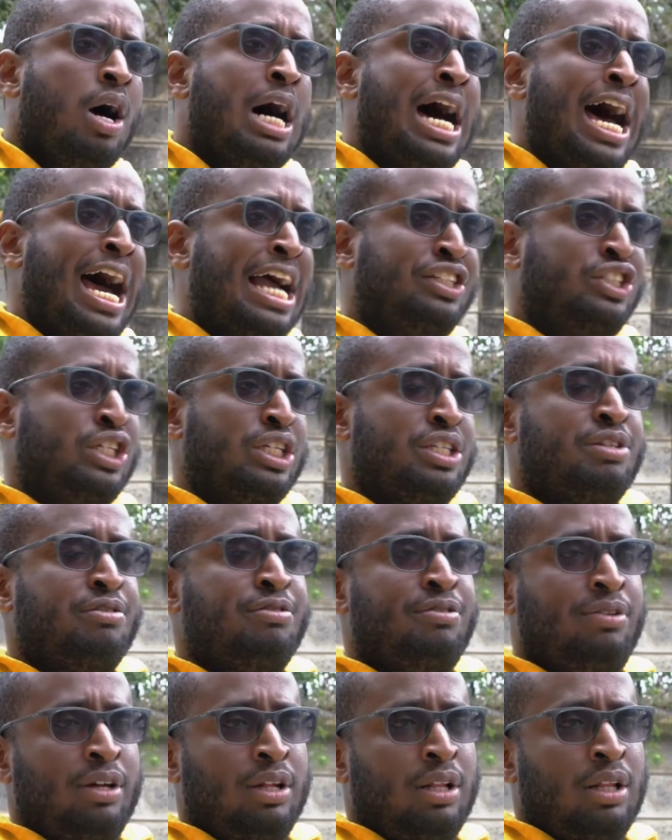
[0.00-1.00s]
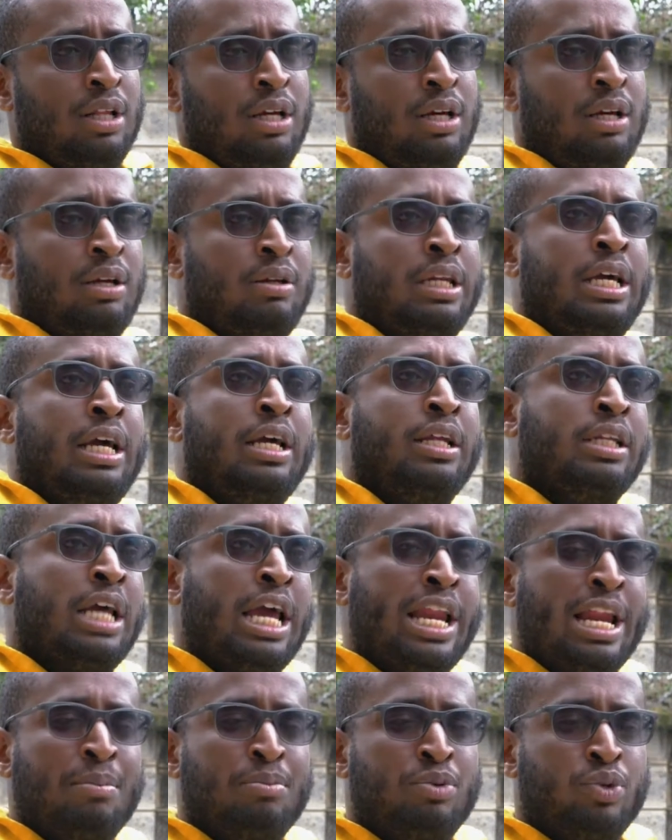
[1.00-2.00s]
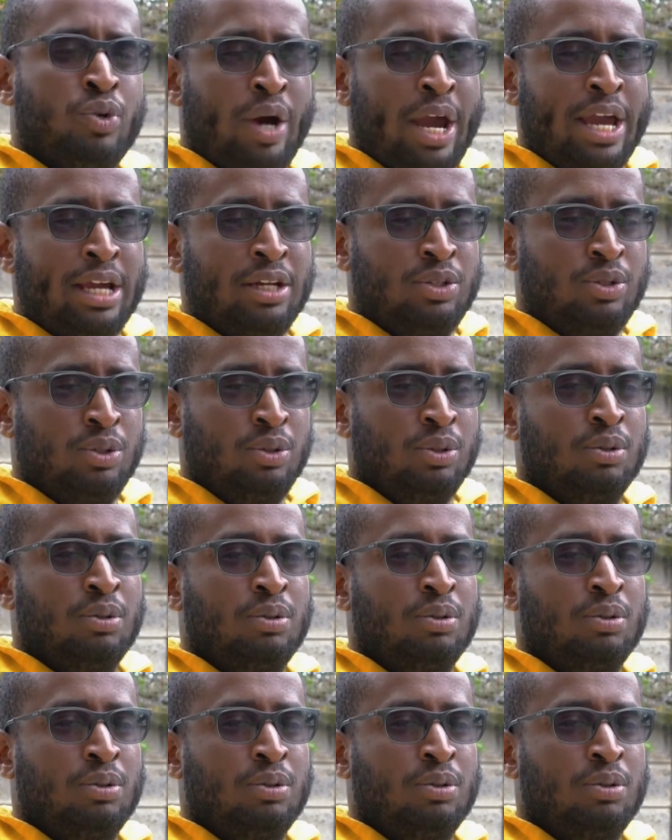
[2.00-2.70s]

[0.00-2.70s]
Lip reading: I just feel, and I'm trying to